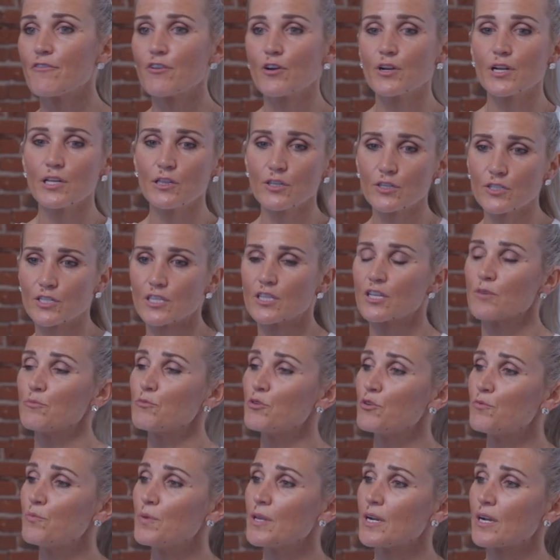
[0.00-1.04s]
already looked at their
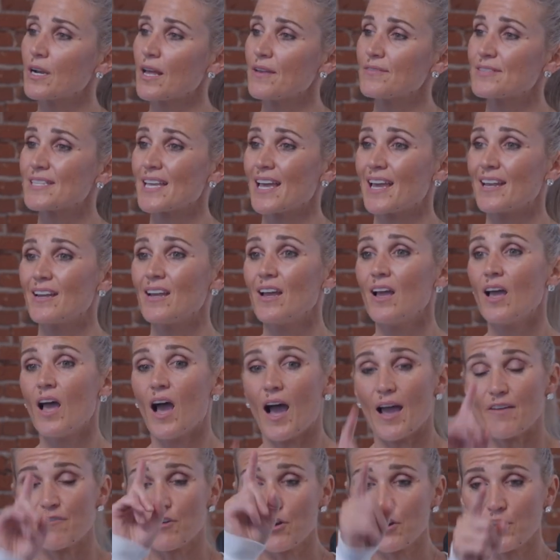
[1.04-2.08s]
movement and
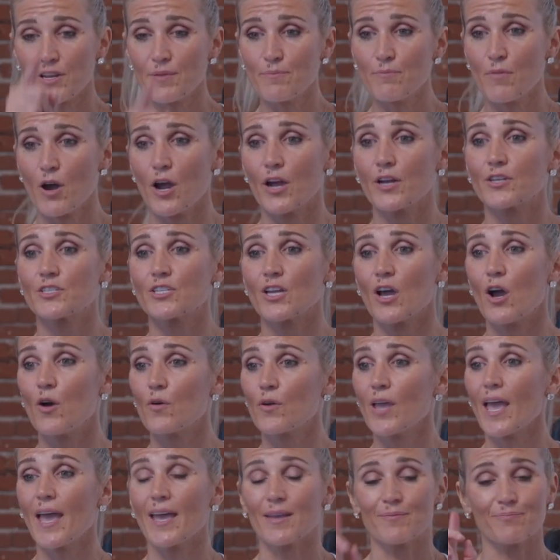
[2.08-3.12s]
I've already marked,
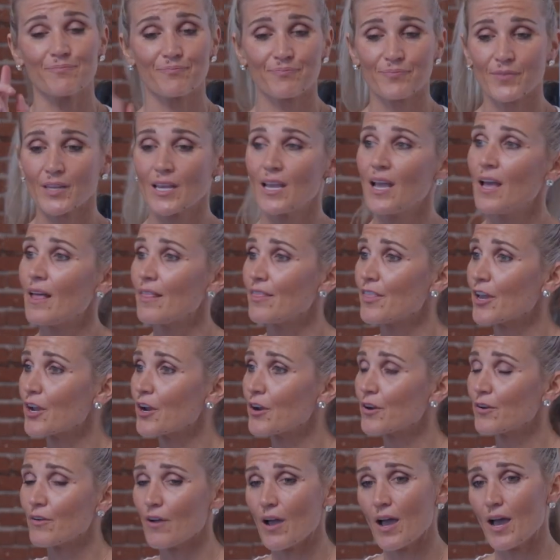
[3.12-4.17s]
okay,
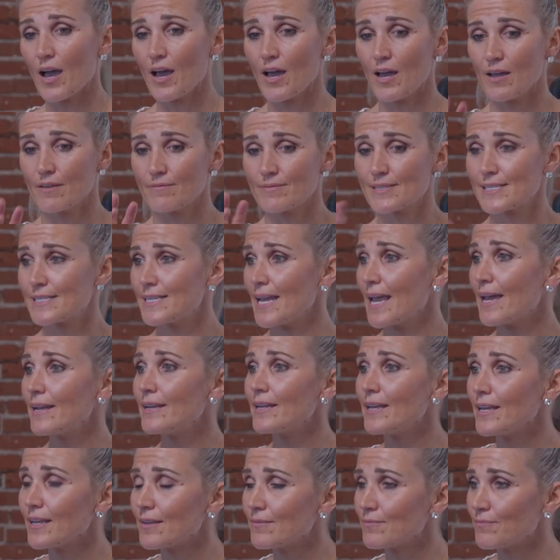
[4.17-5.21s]
their
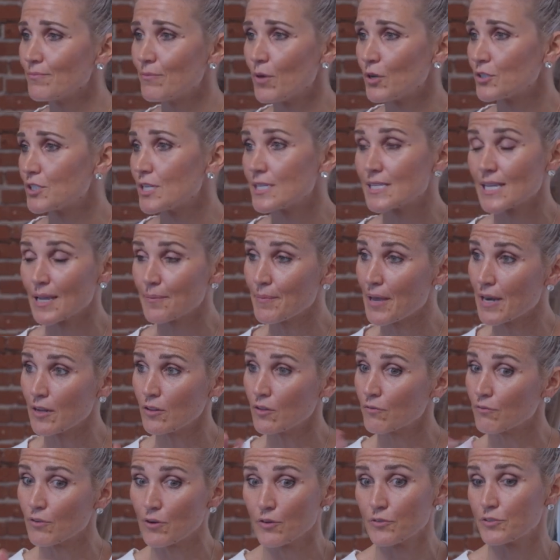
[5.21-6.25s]
standing
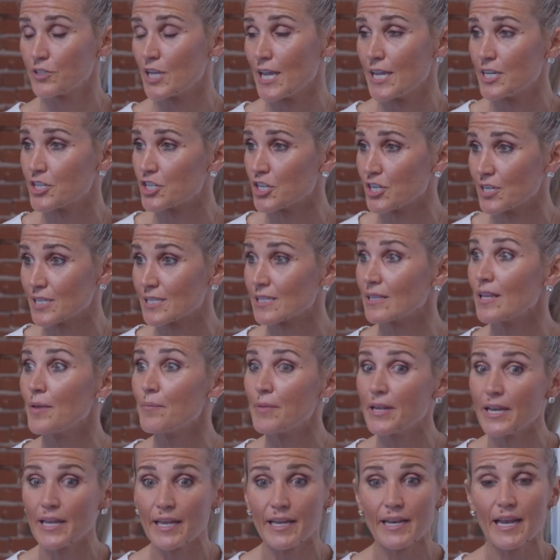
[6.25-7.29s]
multisegmental rotation is
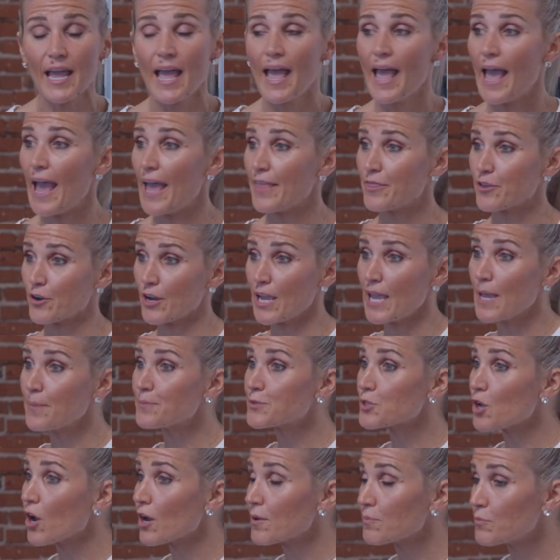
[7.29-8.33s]
limited and their
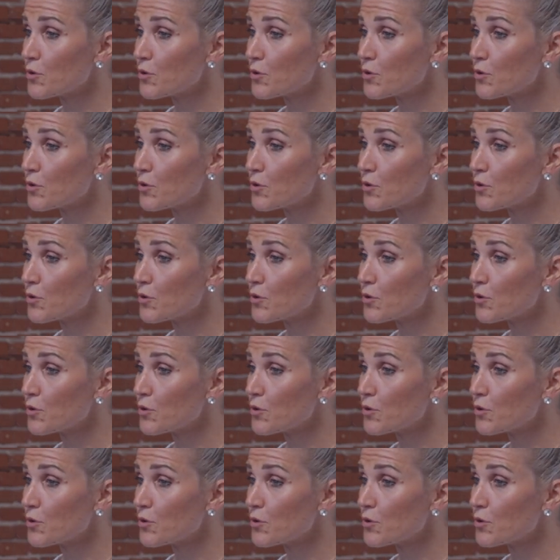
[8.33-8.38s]
hips aren't